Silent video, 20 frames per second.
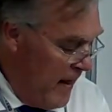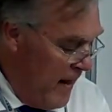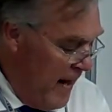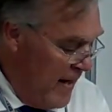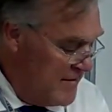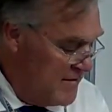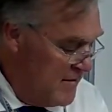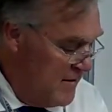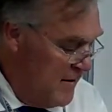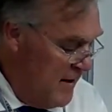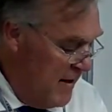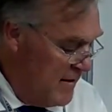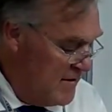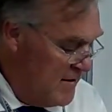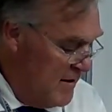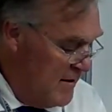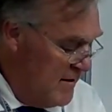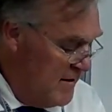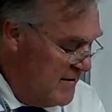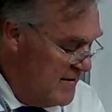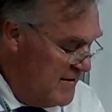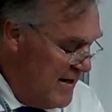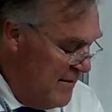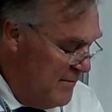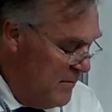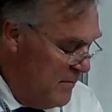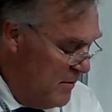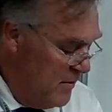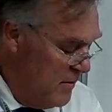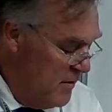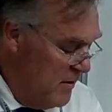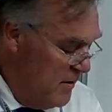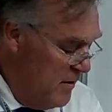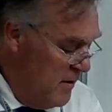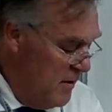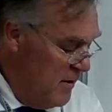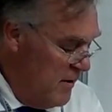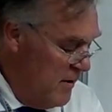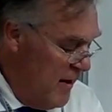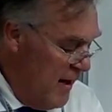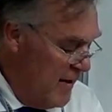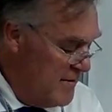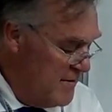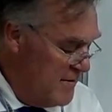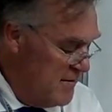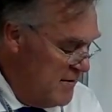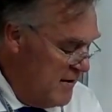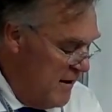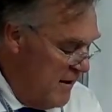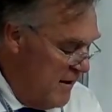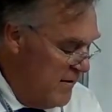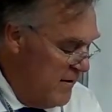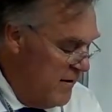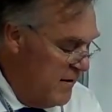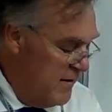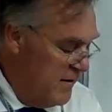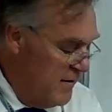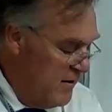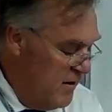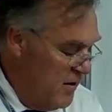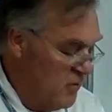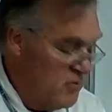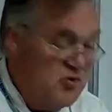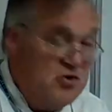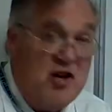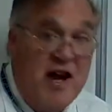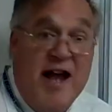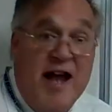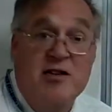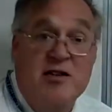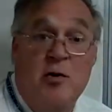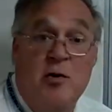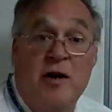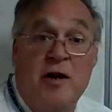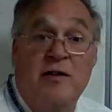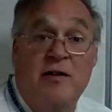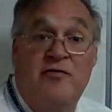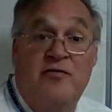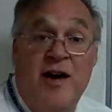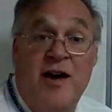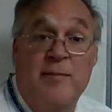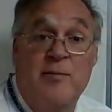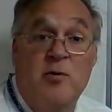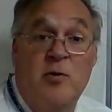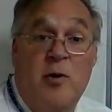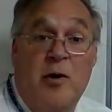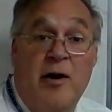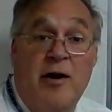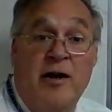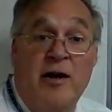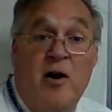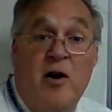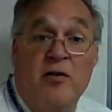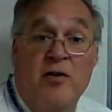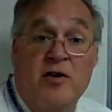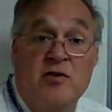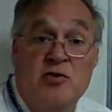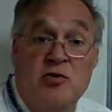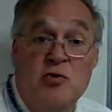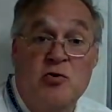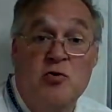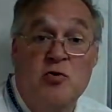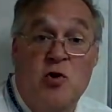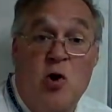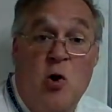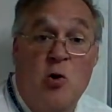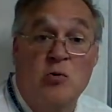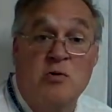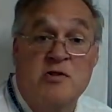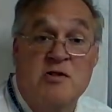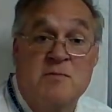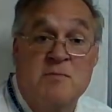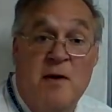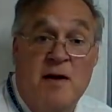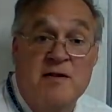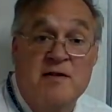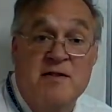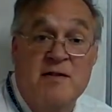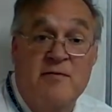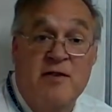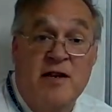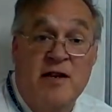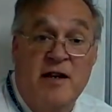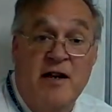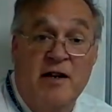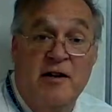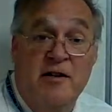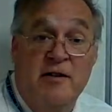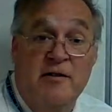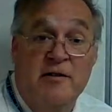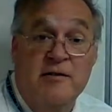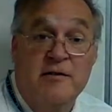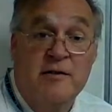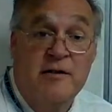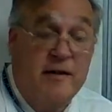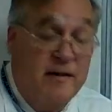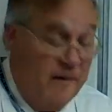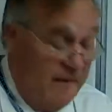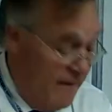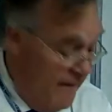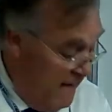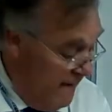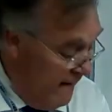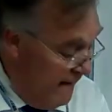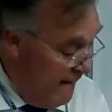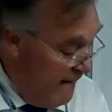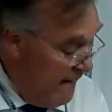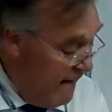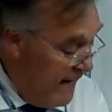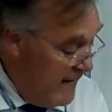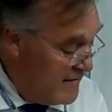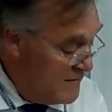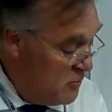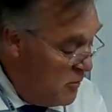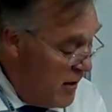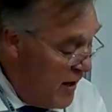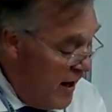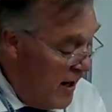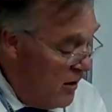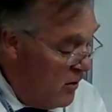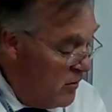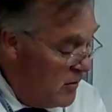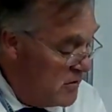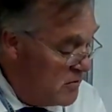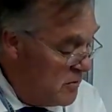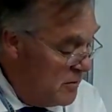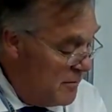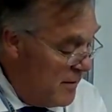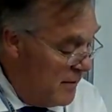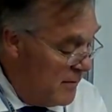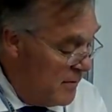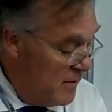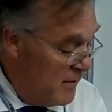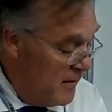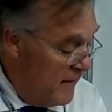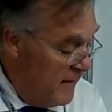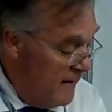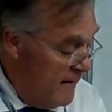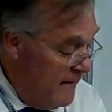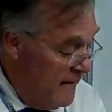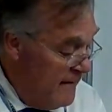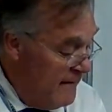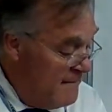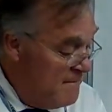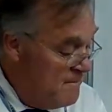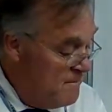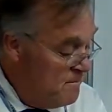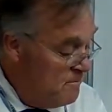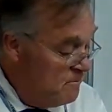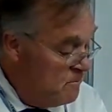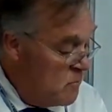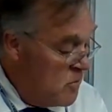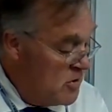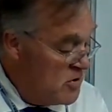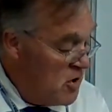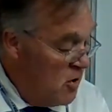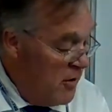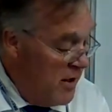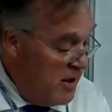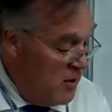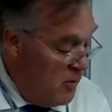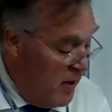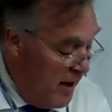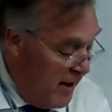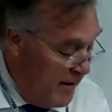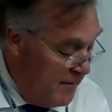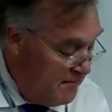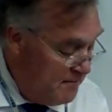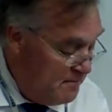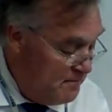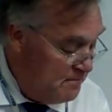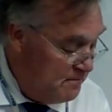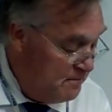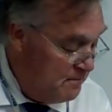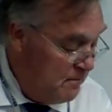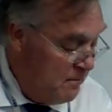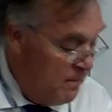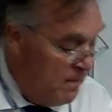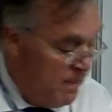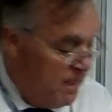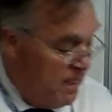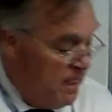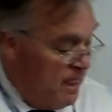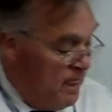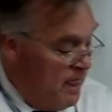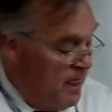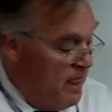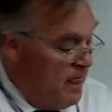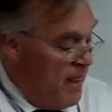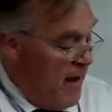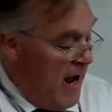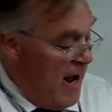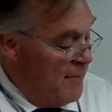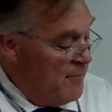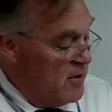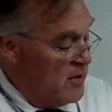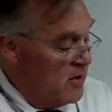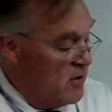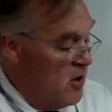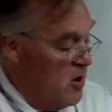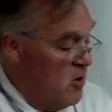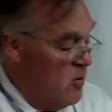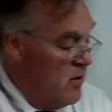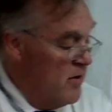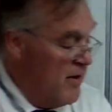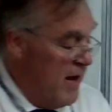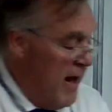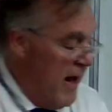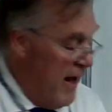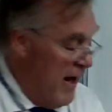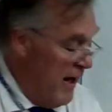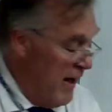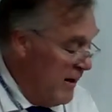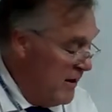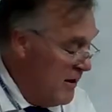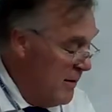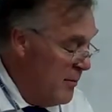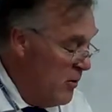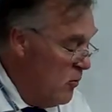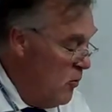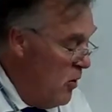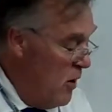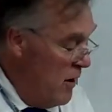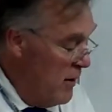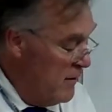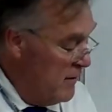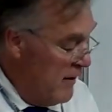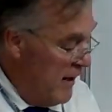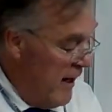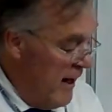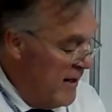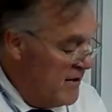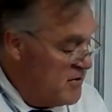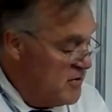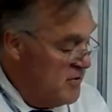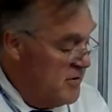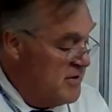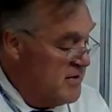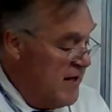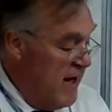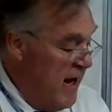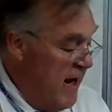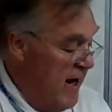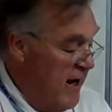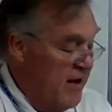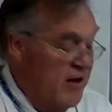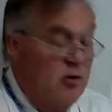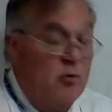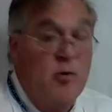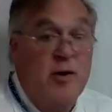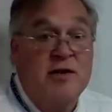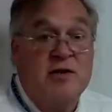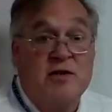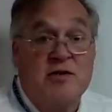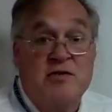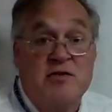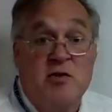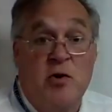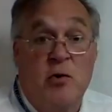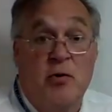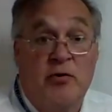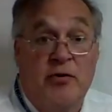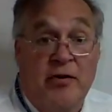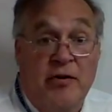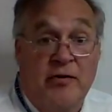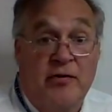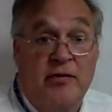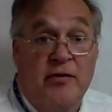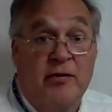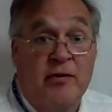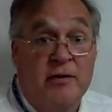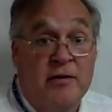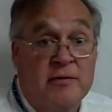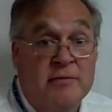That's in December. That's January and February are the 2 coldest months of the year, is what I always remember. So anyway, I'm going to go with A. Number one, the answer is A, the winter solstice.